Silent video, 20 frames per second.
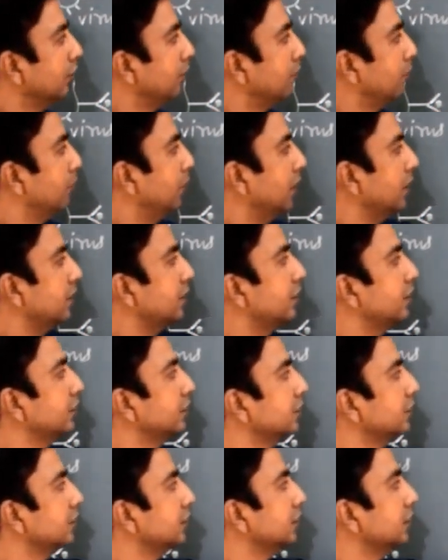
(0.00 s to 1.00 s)
But
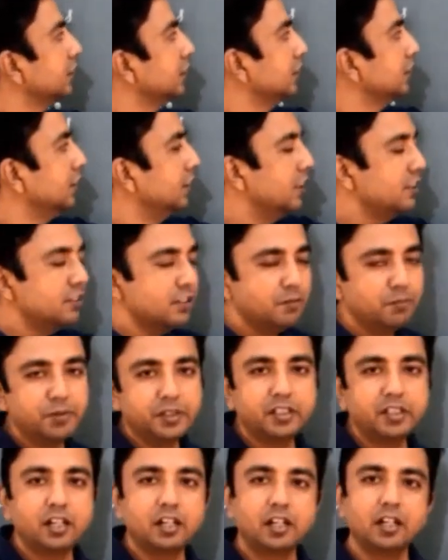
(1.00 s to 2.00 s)
this
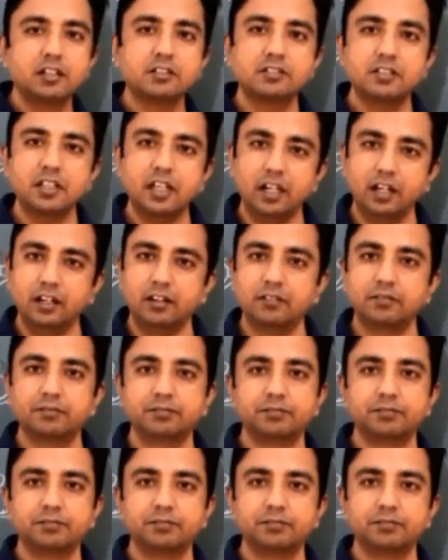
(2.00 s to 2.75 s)
epithelial cell